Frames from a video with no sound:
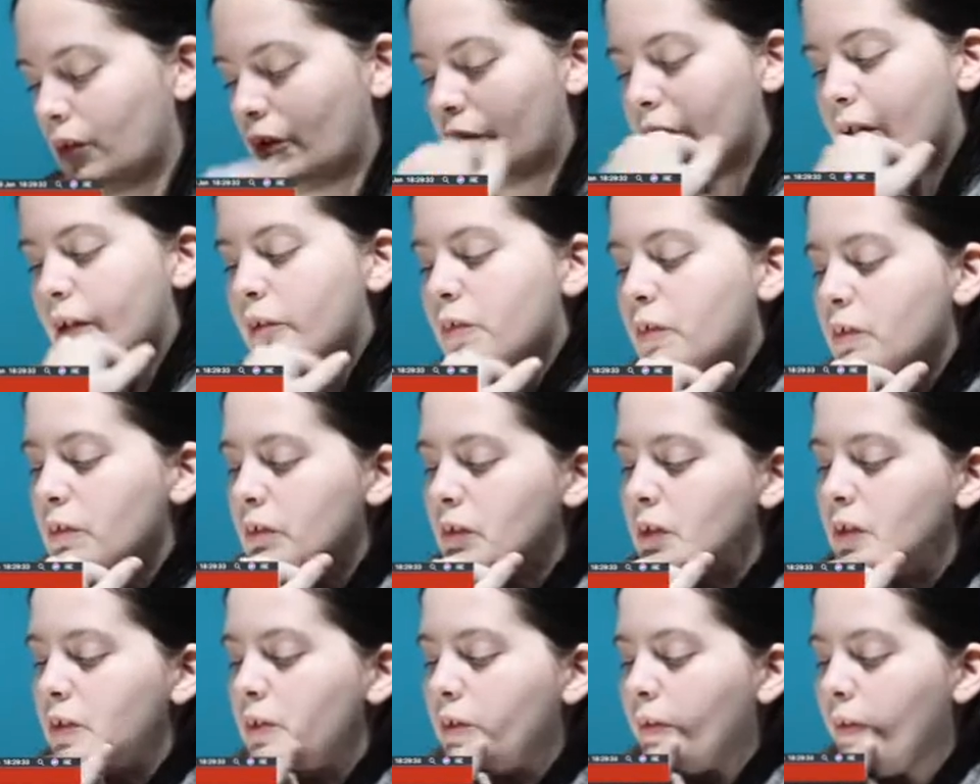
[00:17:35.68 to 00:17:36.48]
I don't
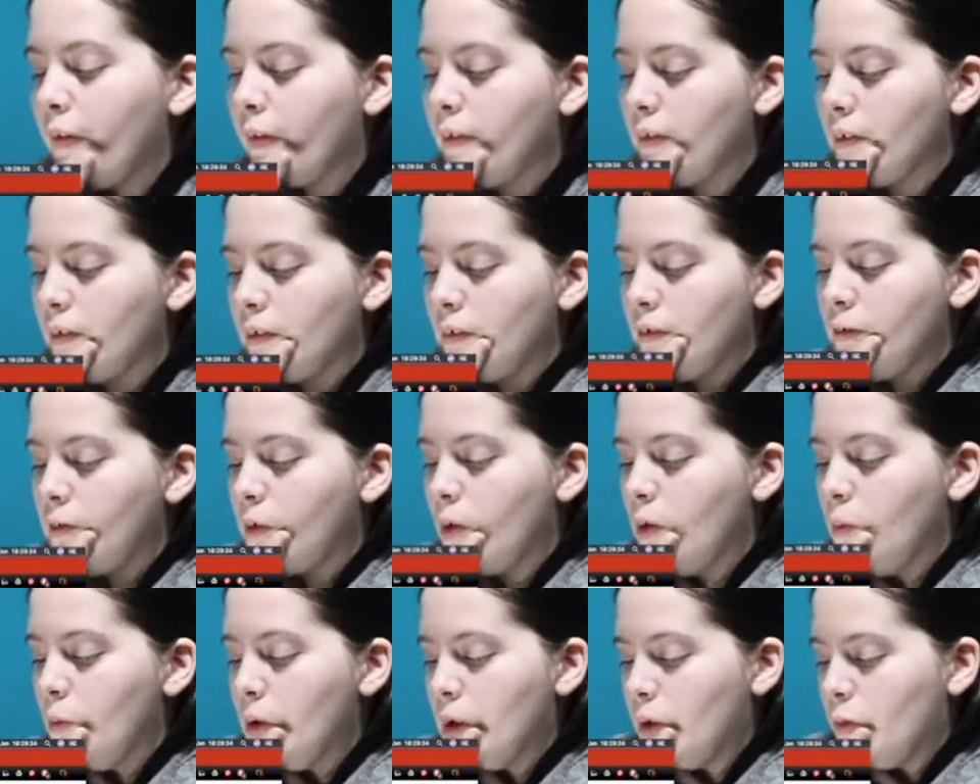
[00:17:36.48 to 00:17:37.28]
know, the
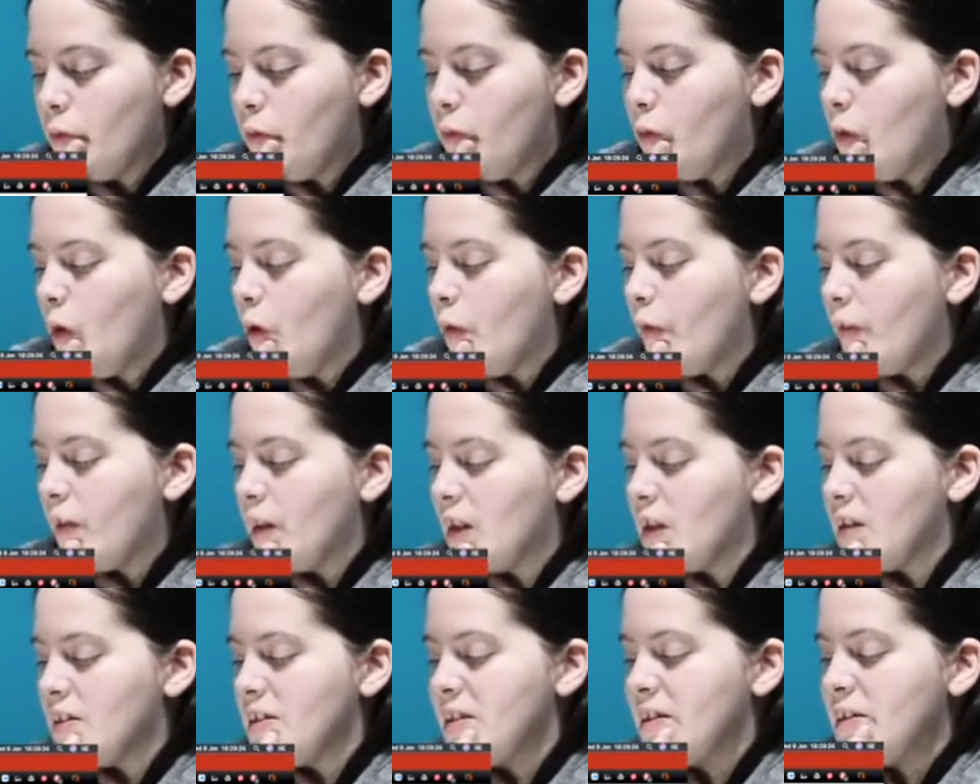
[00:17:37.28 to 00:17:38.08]
foaming,
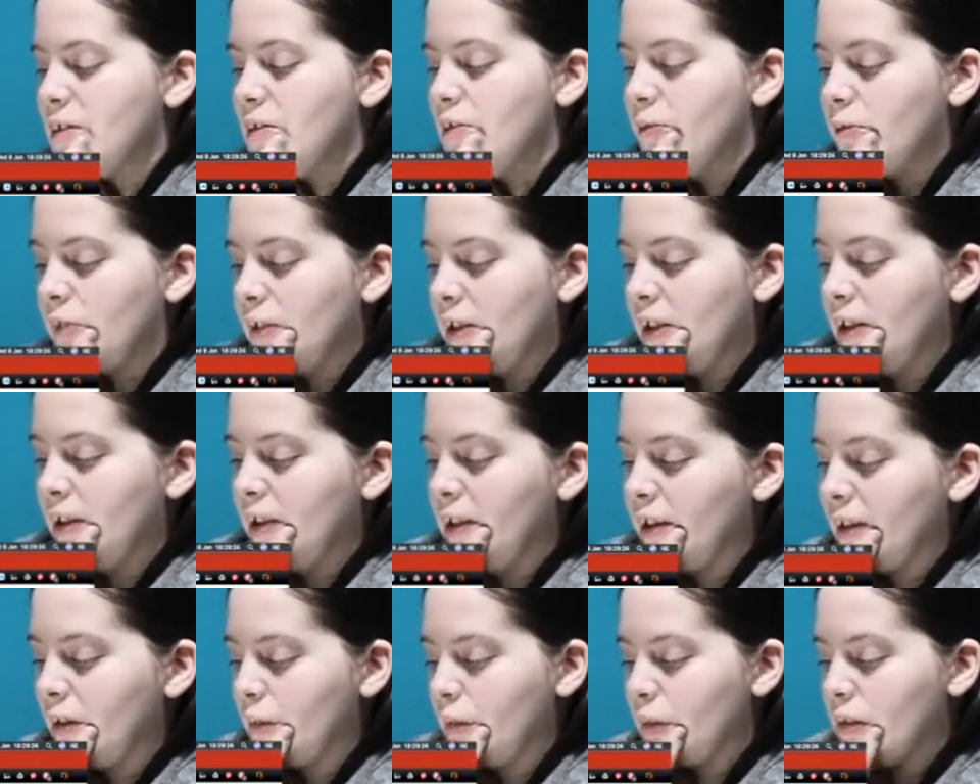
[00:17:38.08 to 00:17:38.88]
frothing, silvery
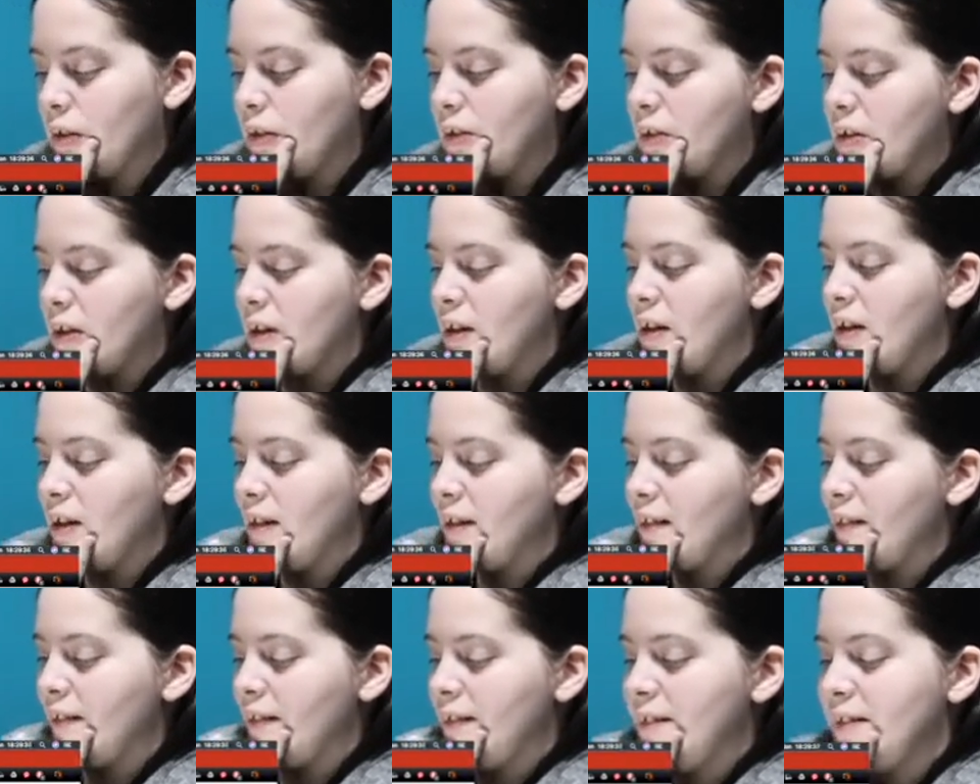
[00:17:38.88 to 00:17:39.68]
liquid.
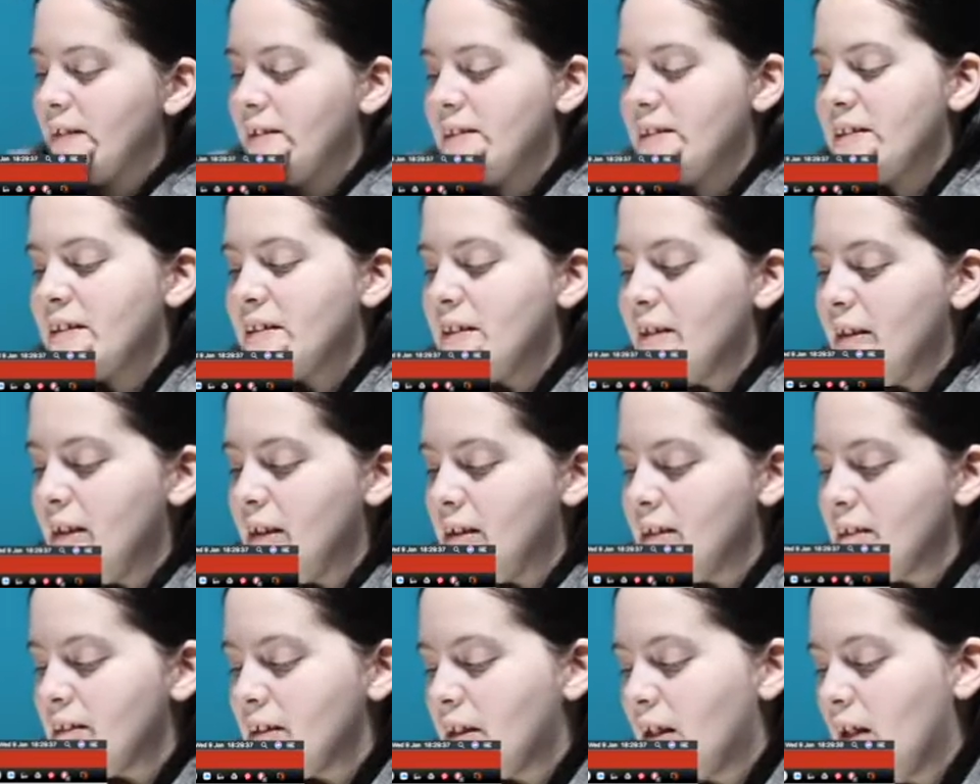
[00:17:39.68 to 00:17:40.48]

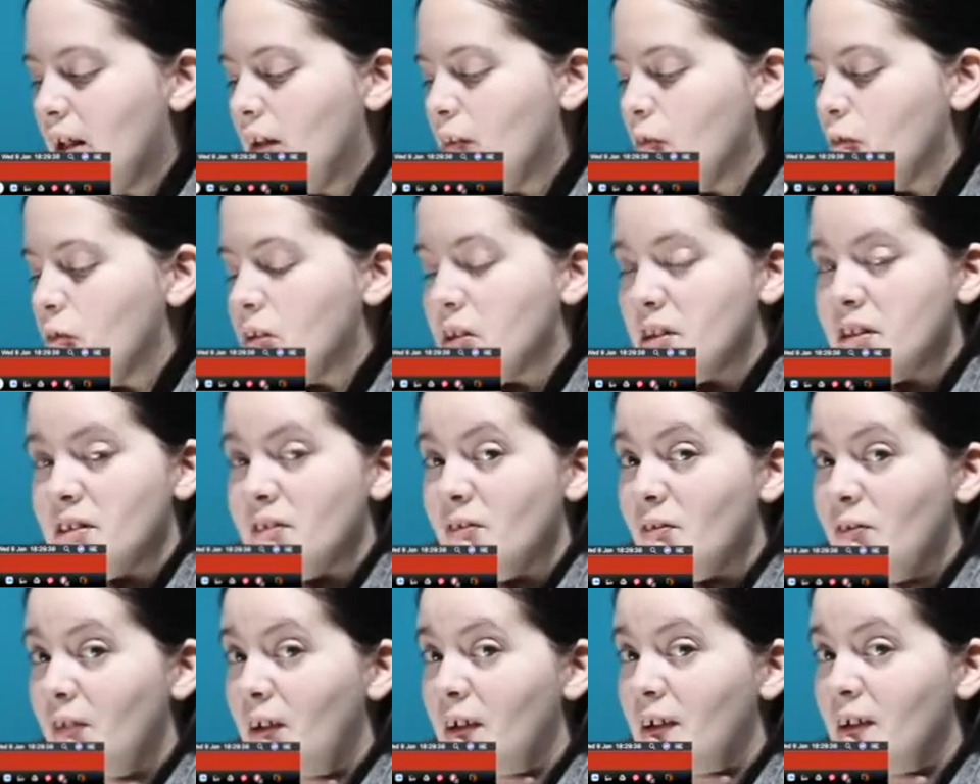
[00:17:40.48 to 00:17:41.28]
That's kind of just a
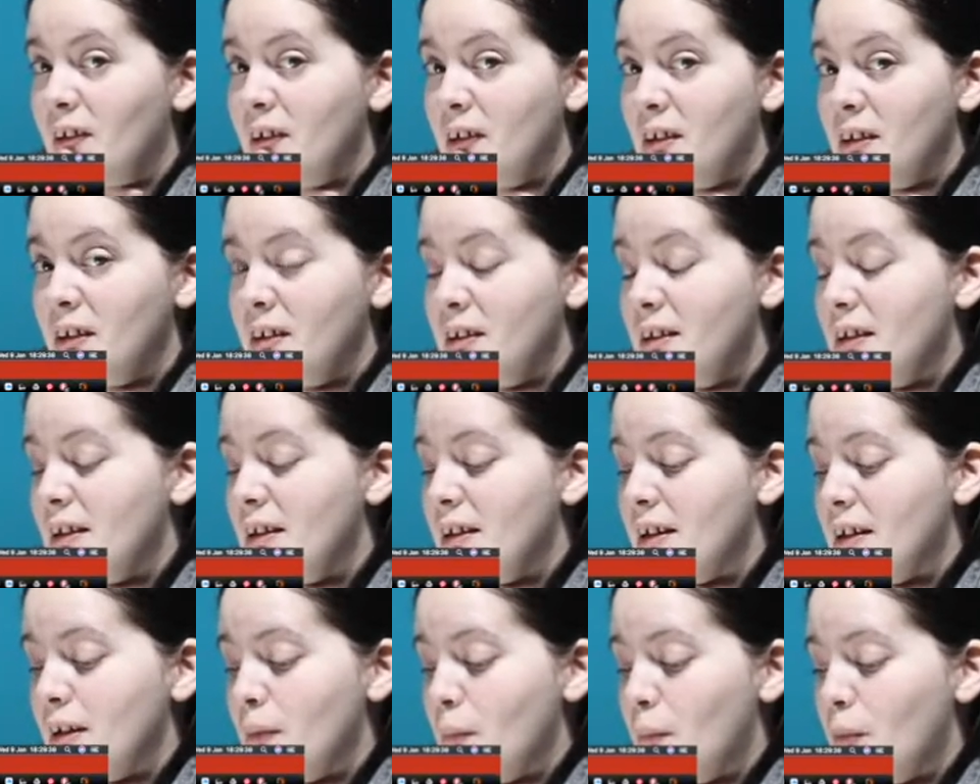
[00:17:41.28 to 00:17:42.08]
fun
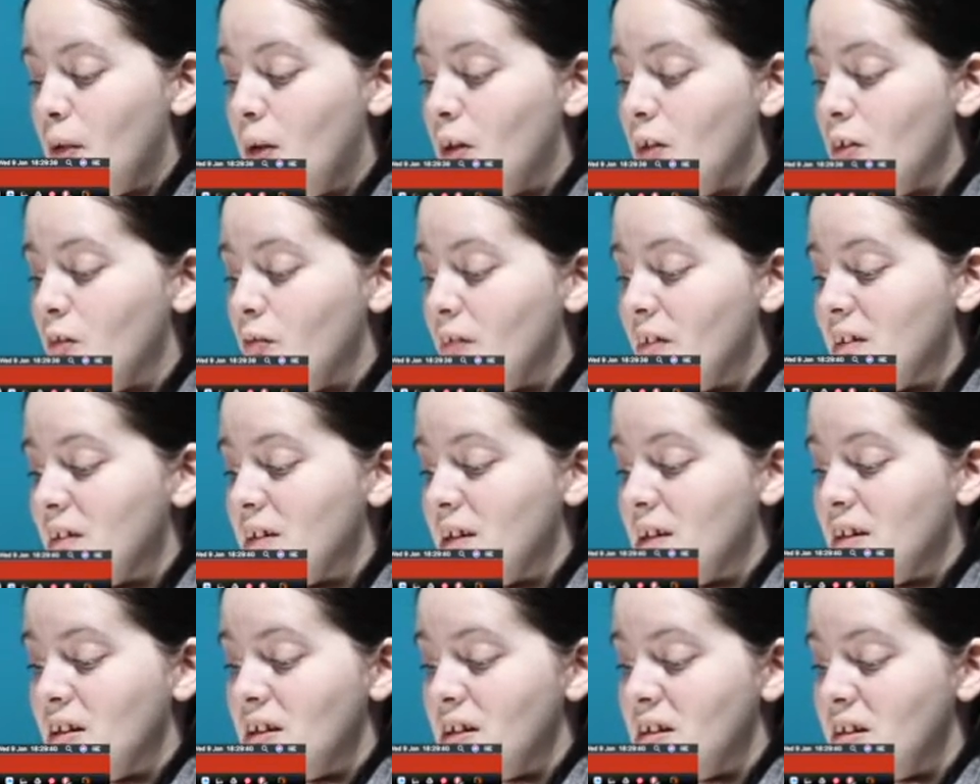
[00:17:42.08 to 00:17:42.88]
part of the
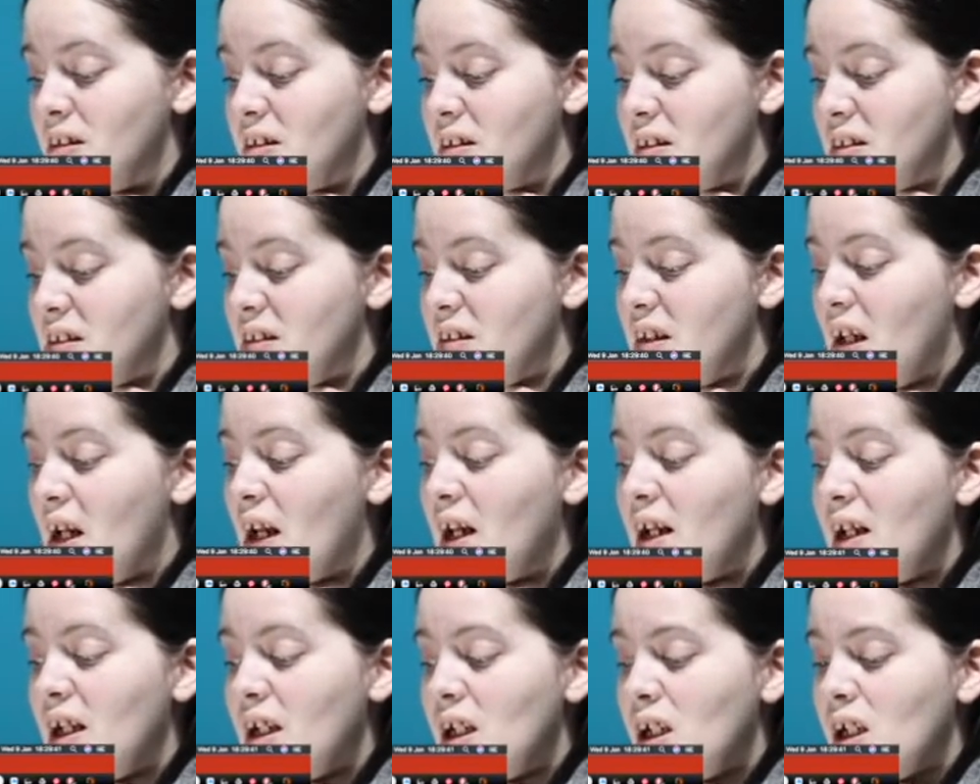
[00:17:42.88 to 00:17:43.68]
sentence to
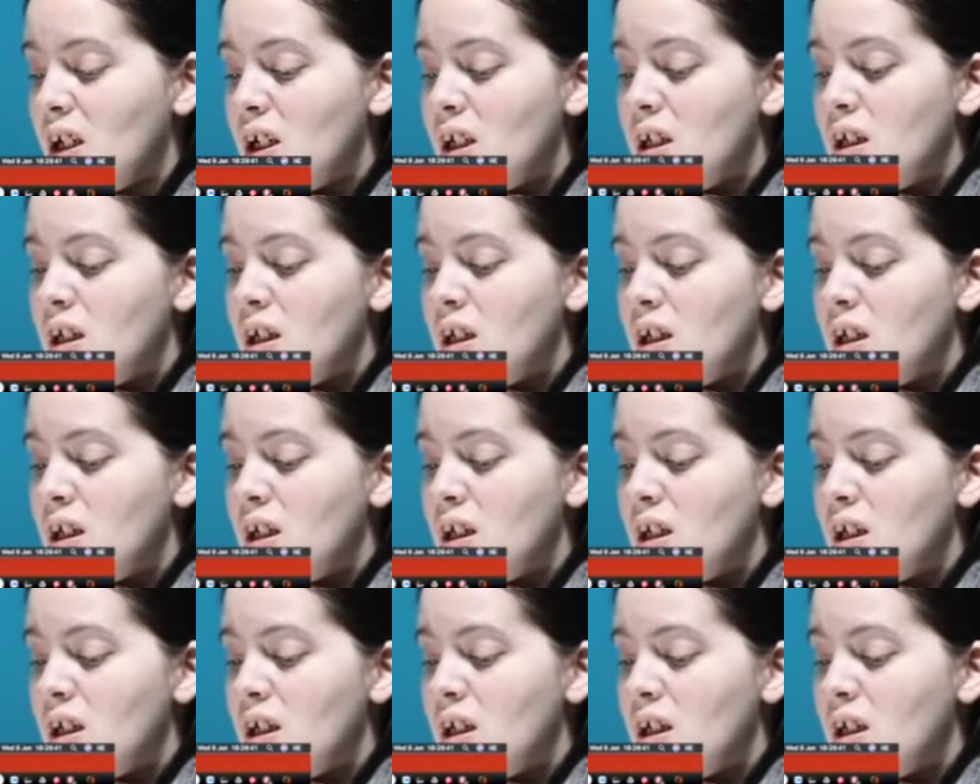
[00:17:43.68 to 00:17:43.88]
say.